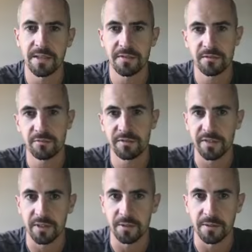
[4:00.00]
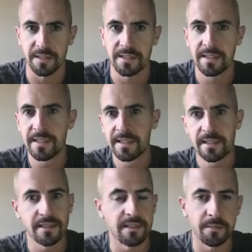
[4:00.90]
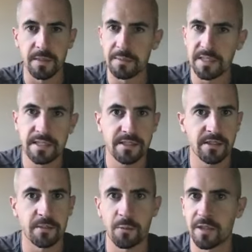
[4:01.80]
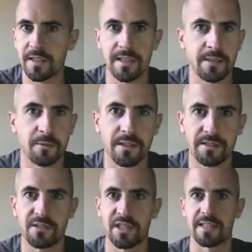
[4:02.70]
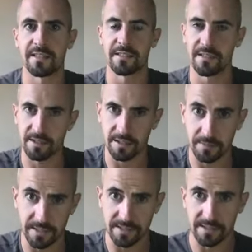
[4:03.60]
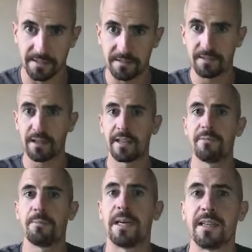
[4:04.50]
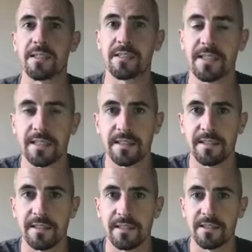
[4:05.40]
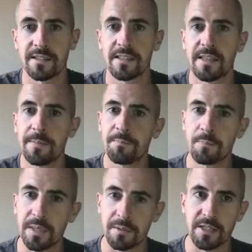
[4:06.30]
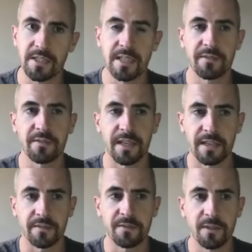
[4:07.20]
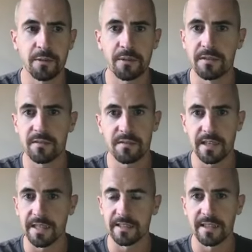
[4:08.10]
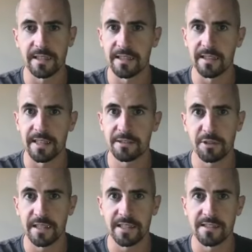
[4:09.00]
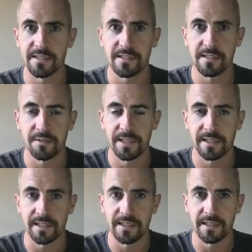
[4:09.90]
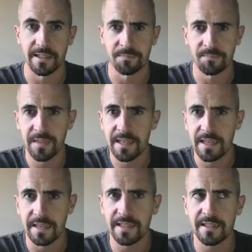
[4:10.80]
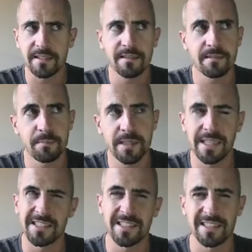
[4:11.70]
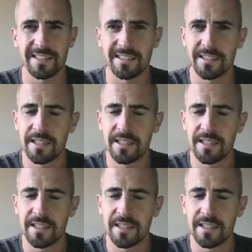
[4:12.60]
have to review and you know maybe sort of work it out with gels and gummies and Clif bars because I and, and just maybe just have uh, fluid like uh, electrolytes and stuff like that. Um, I think potentially